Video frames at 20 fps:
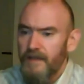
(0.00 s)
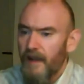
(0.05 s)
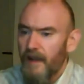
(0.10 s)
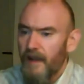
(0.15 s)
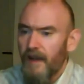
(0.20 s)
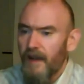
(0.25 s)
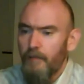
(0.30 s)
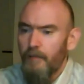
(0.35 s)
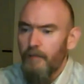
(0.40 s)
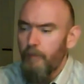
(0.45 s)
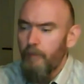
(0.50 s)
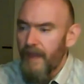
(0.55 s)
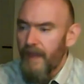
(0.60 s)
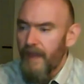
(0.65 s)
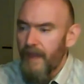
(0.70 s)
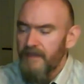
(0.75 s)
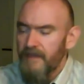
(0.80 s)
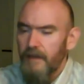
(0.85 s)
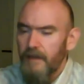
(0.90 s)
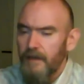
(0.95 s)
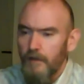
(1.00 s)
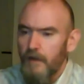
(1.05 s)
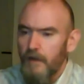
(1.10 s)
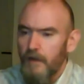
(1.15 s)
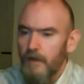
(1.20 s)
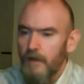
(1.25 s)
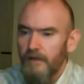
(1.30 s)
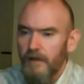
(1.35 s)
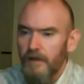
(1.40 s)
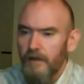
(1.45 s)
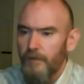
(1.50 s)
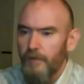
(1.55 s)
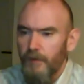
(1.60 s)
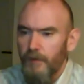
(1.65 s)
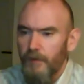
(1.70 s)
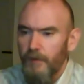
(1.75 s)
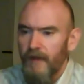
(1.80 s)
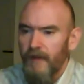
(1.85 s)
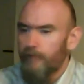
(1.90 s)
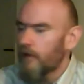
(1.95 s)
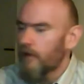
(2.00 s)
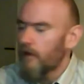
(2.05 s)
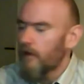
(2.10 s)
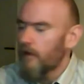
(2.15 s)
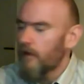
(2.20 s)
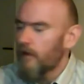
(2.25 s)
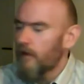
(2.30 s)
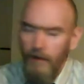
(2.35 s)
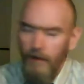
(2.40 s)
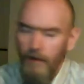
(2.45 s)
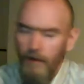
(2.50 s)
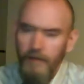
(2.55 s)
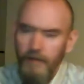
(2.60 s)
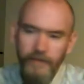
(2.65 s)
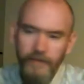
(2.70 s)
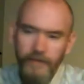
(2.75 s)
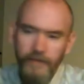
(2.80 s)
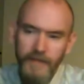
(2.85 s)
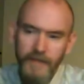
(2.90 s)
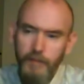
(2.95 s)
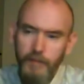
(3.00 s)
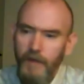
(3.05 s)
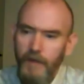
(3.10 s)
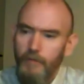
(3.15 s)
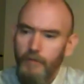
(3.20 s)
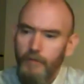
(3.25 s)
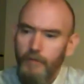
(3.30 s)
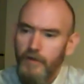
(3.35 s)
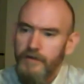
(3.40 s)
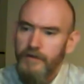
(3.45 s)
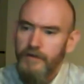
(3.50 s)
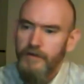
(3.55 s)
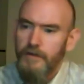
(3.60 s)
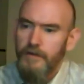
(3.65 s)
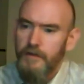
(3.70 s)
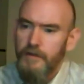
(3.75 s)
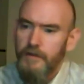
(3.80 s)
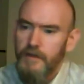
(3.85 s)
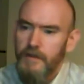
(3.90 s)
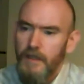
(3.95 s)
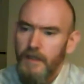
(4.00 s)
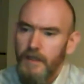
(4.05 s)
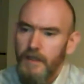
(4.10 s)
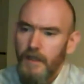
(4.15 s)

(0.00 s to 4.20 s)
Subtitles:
an amazing long-term threat for all of these brick and mortar stores,